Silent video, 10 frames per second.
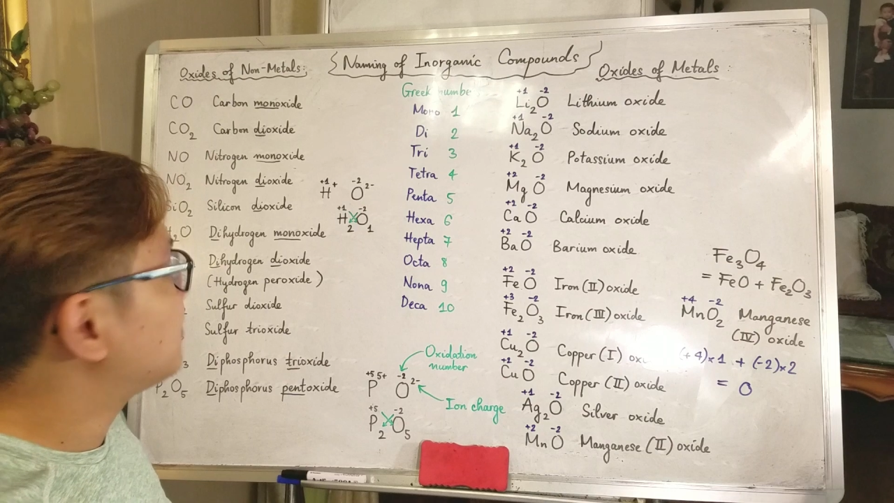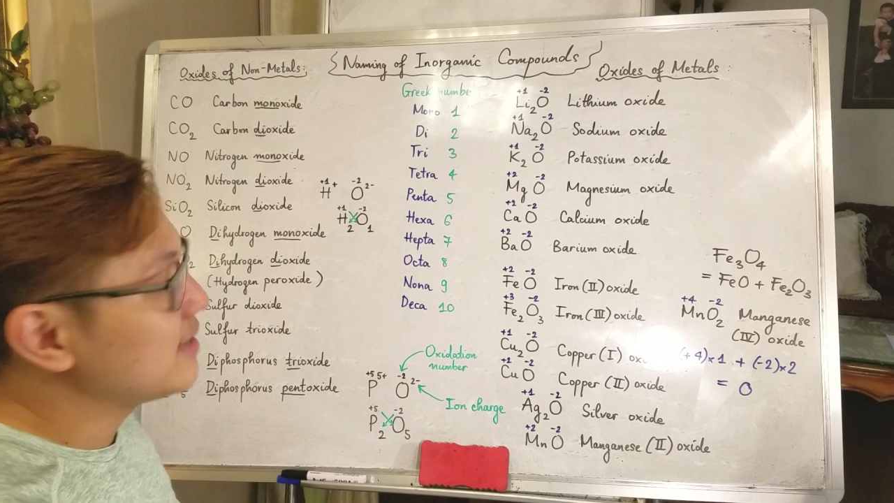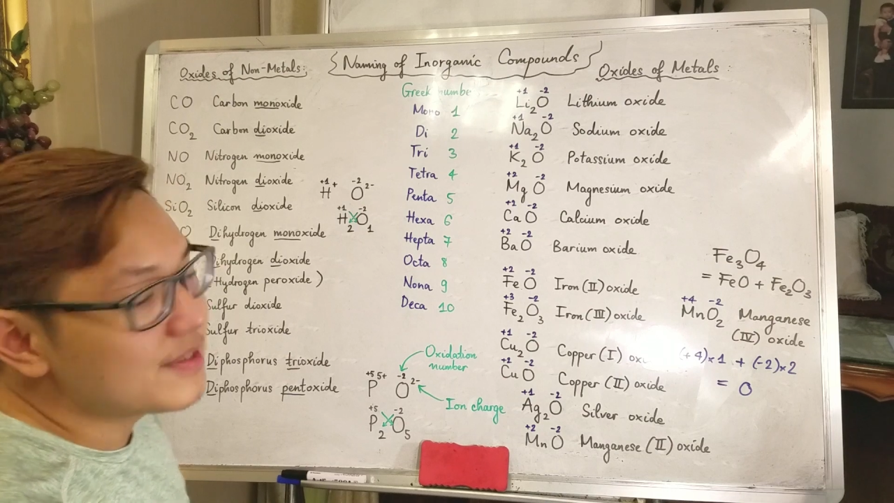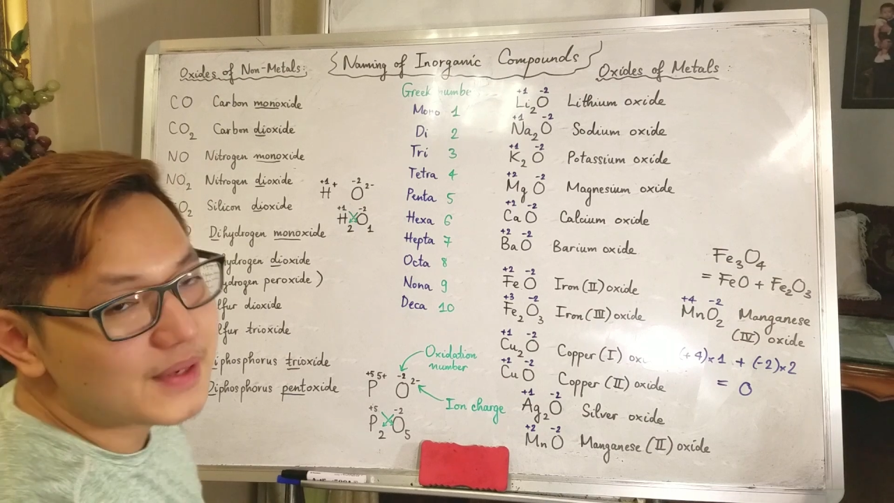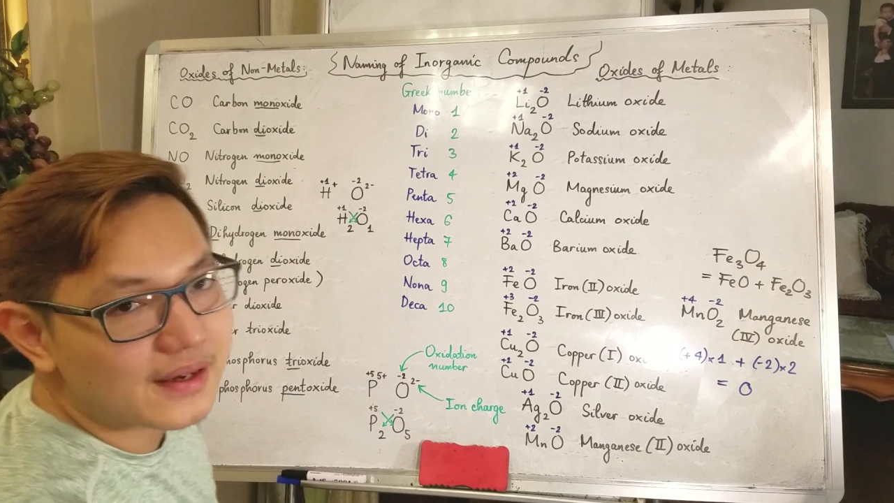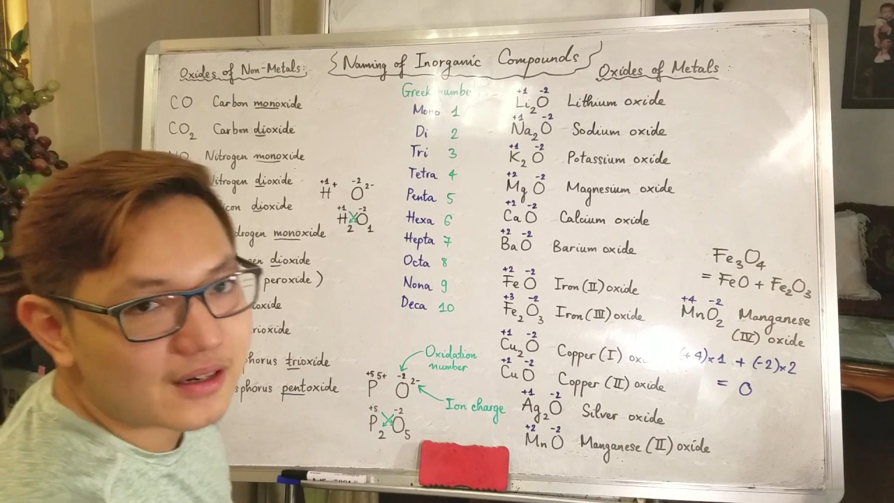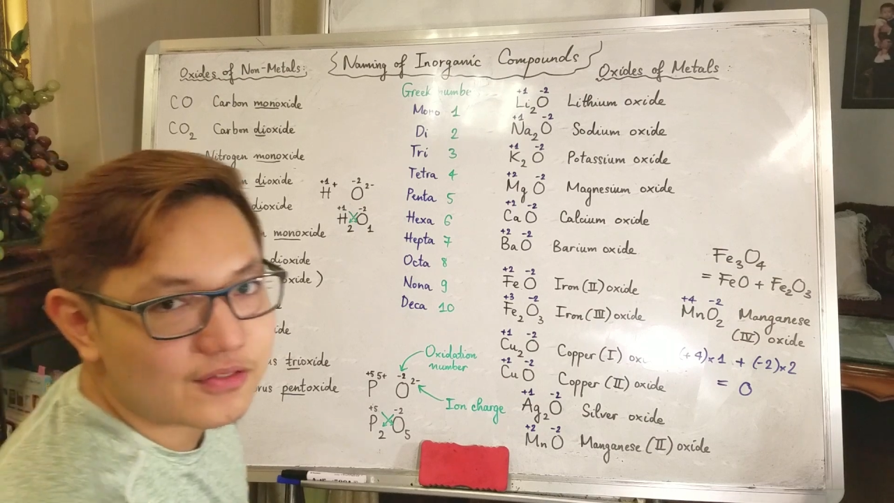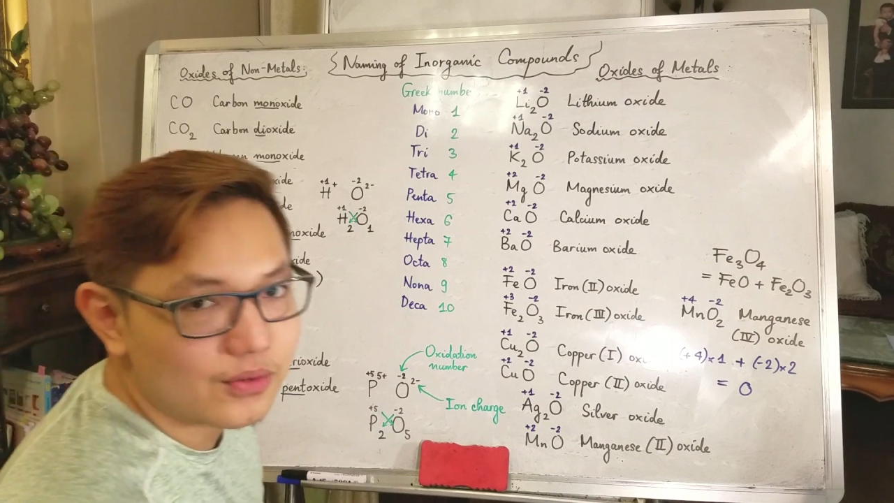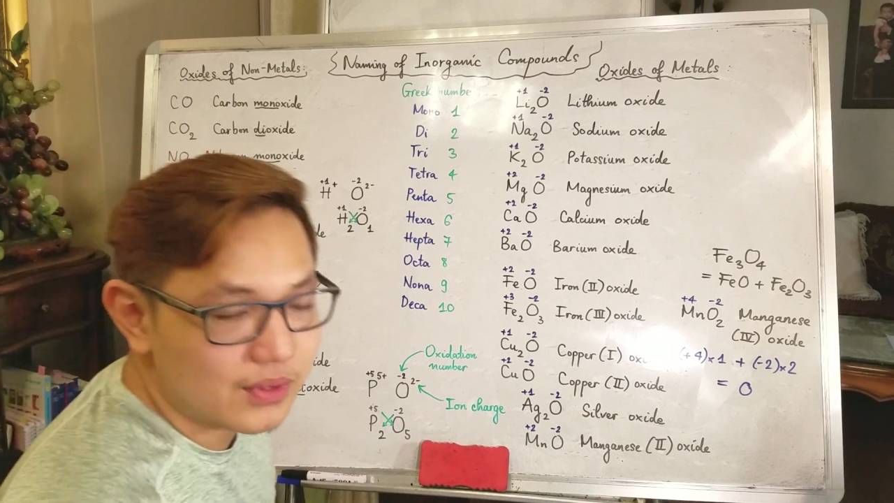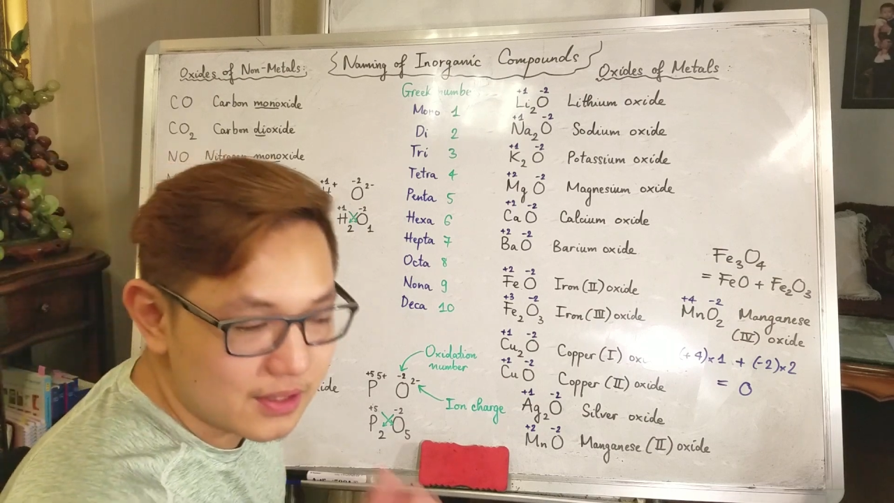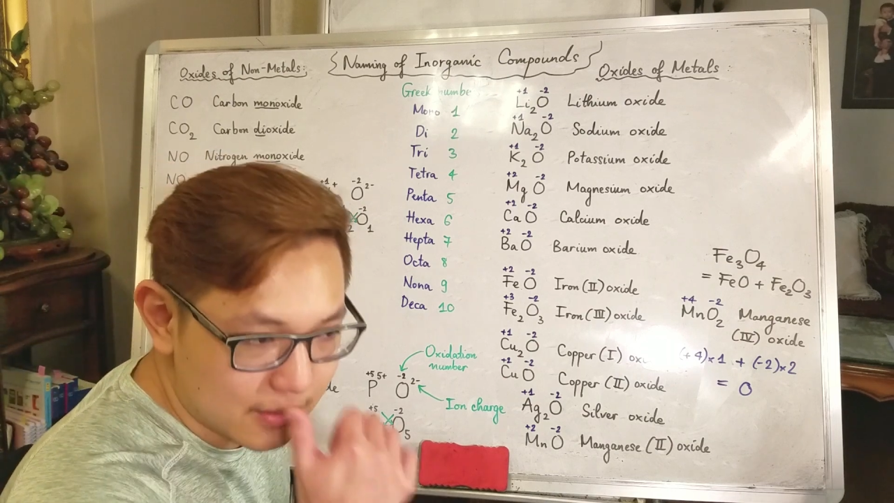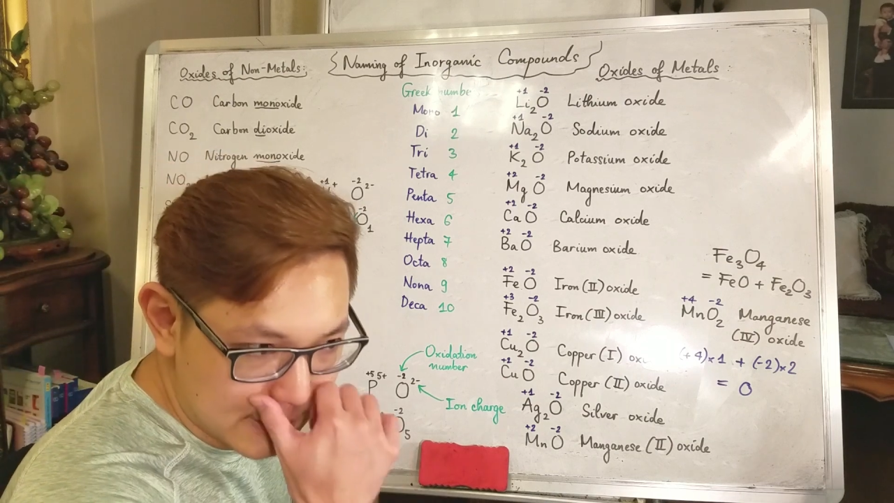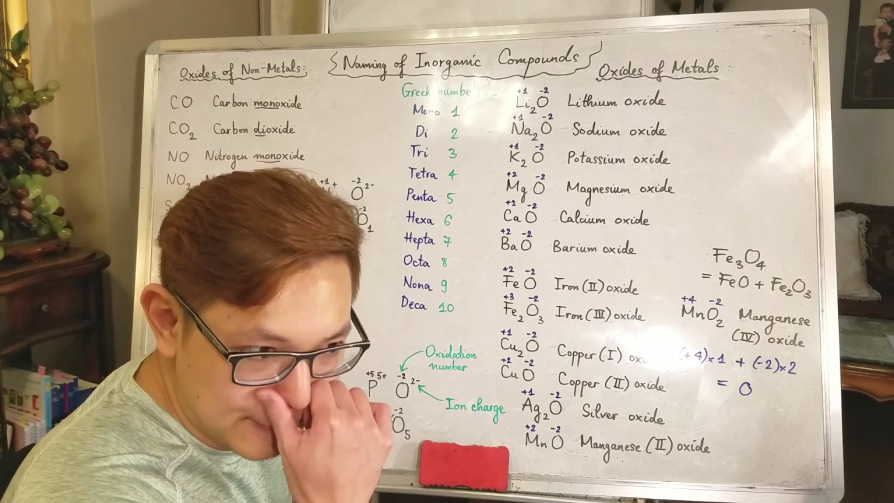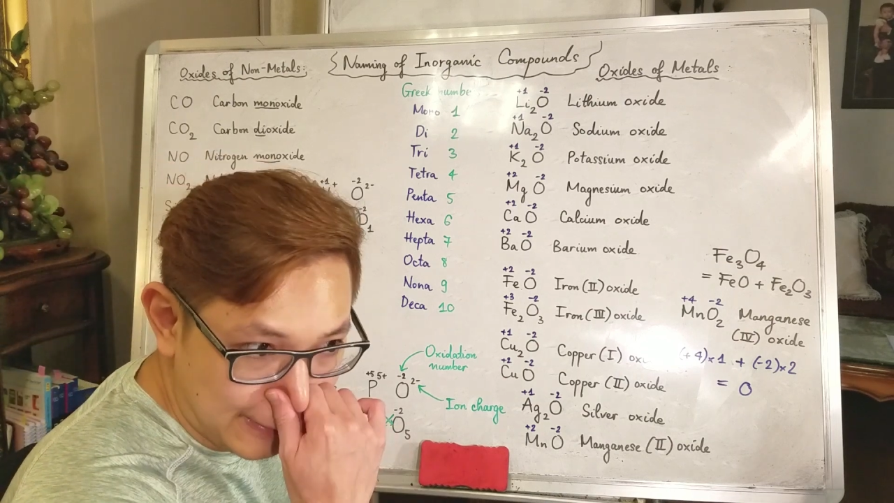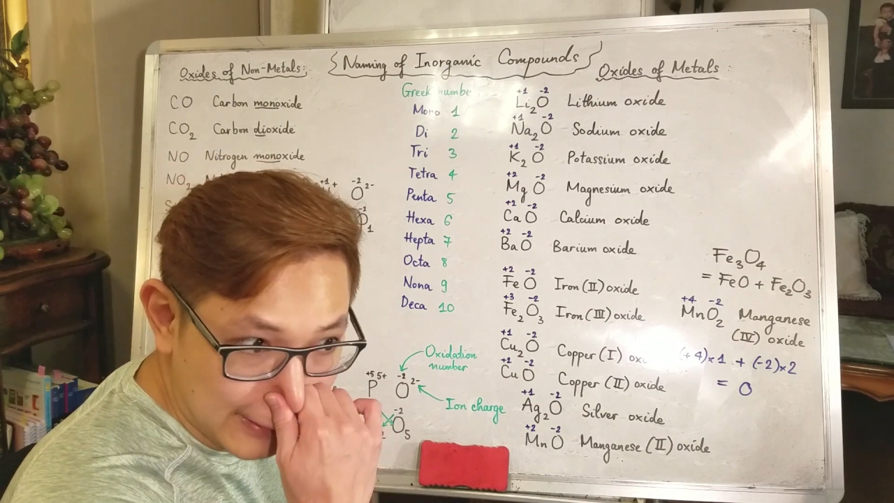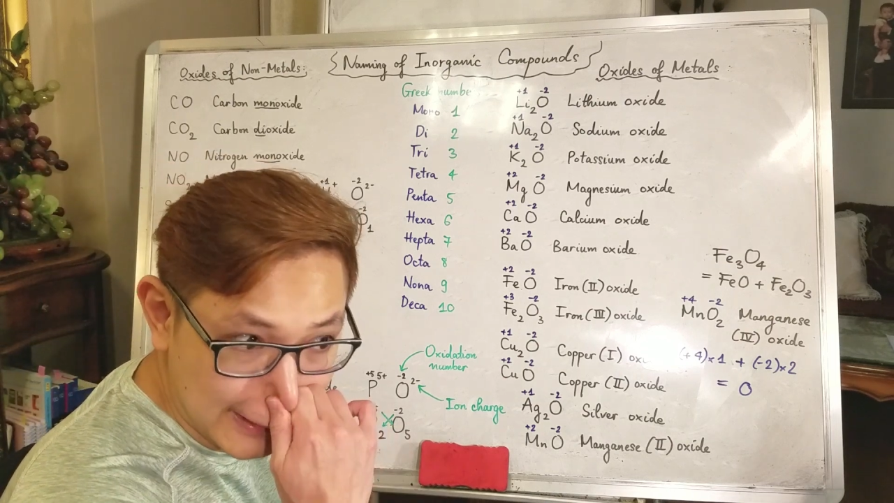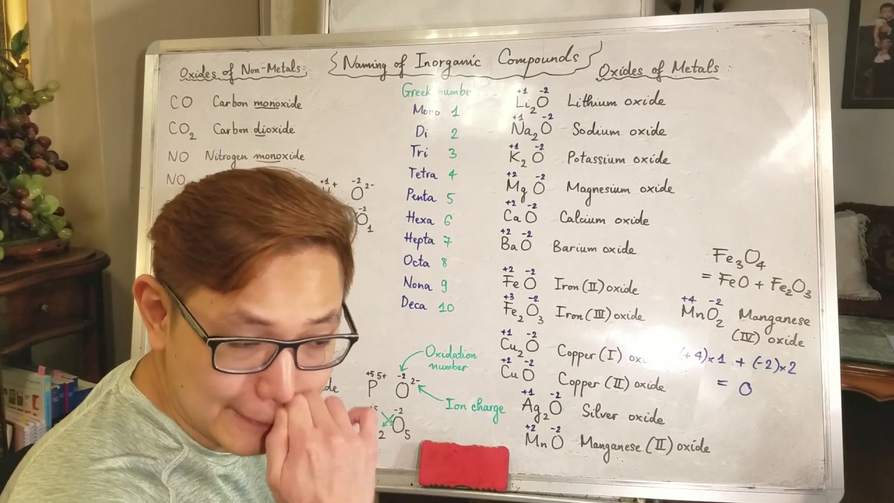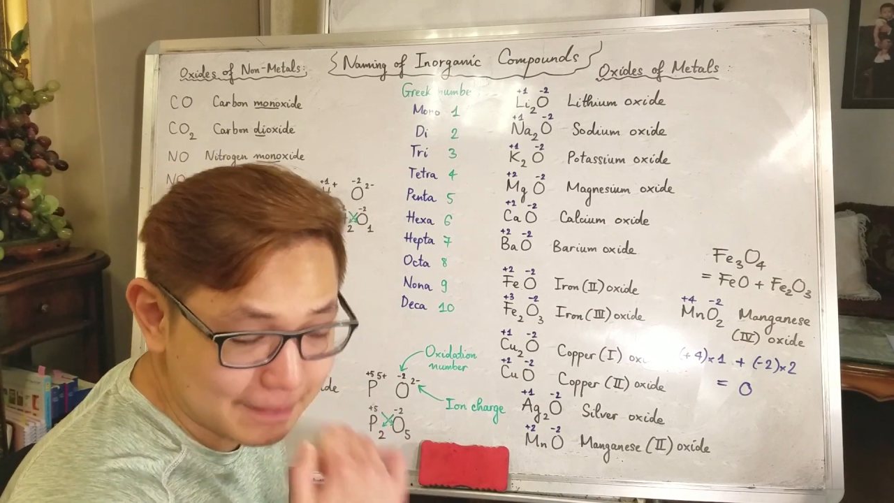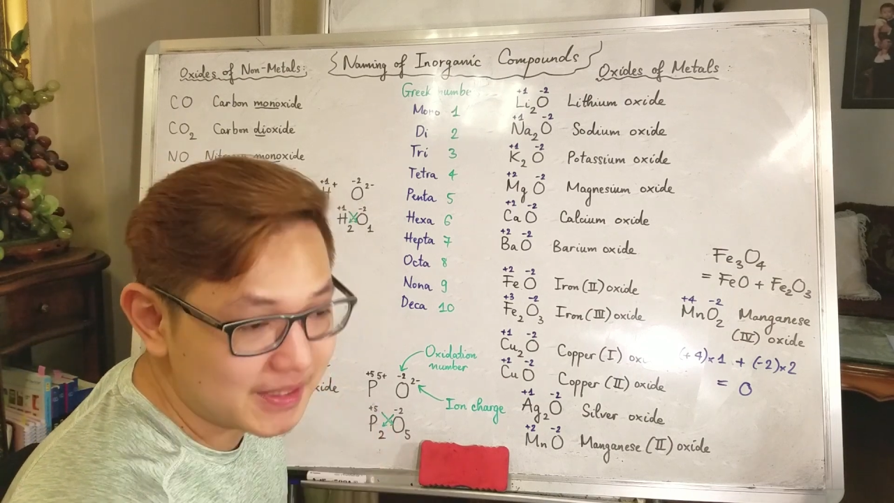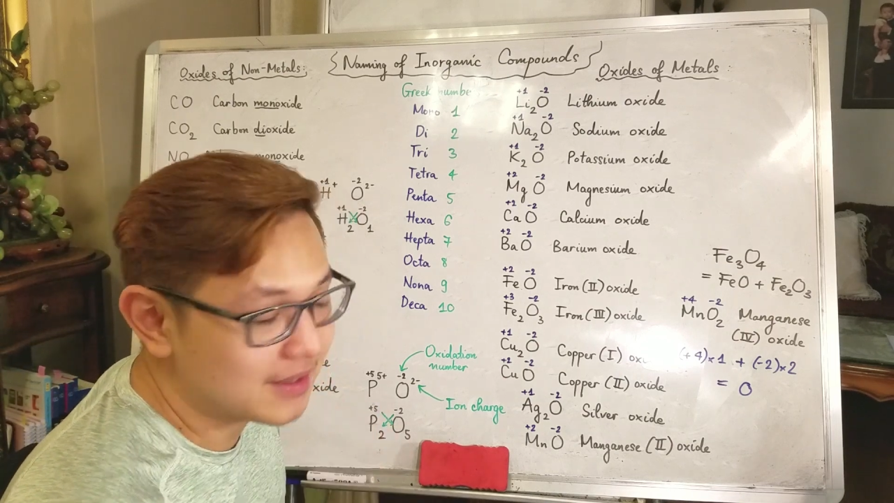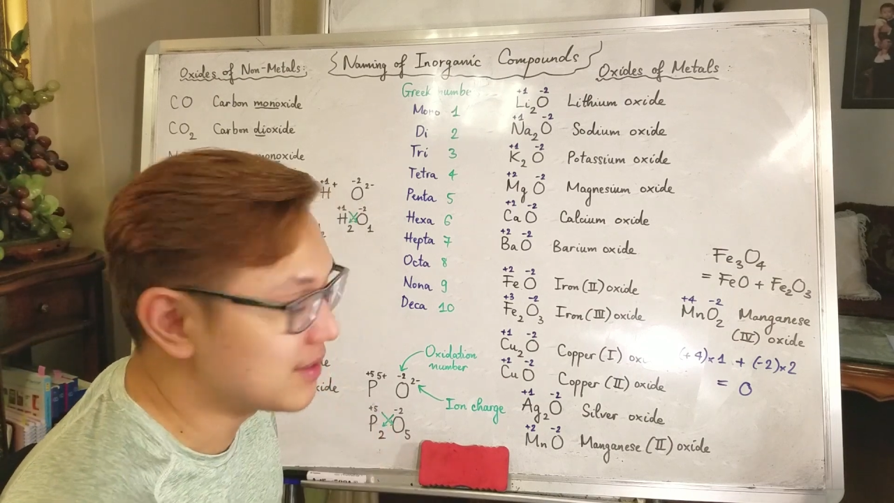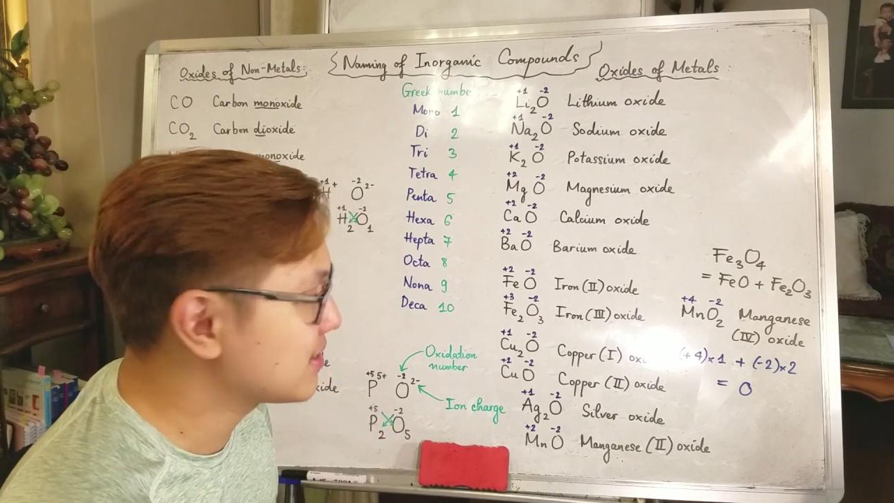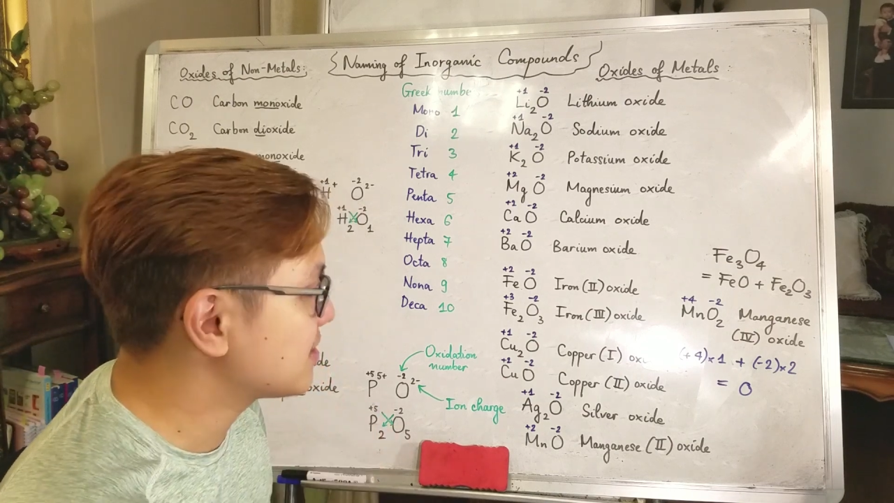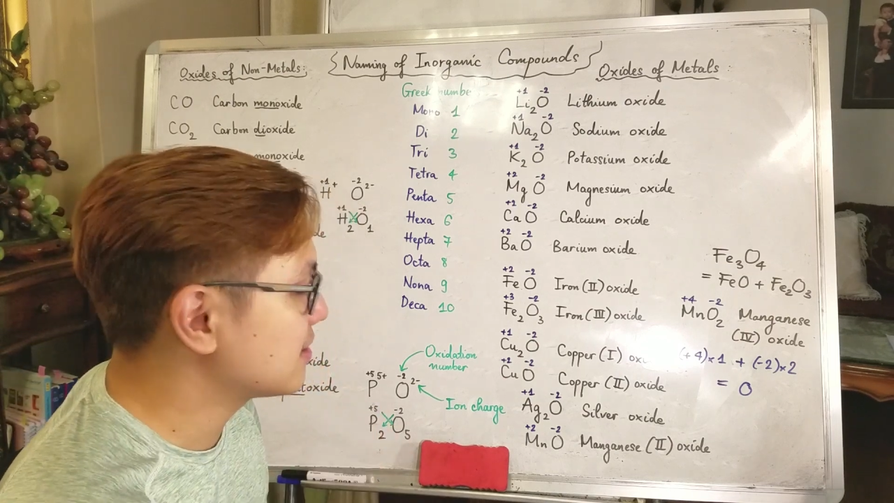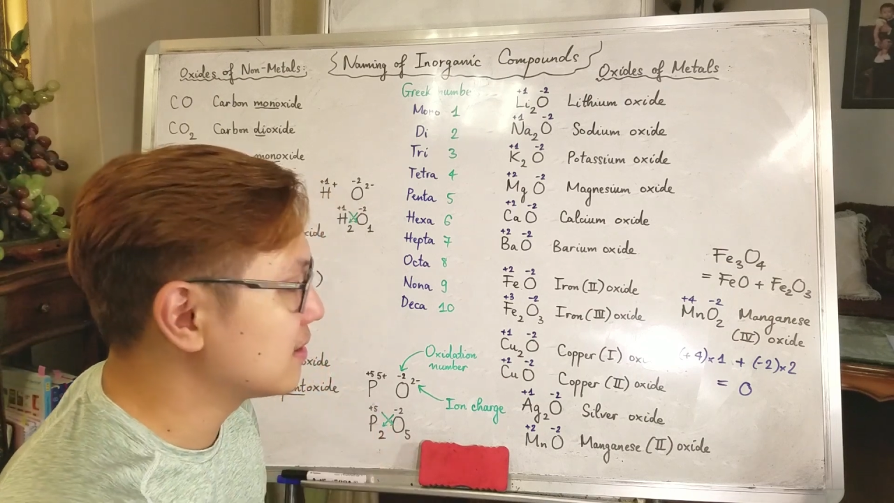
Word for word: Please be careful with the spelling, because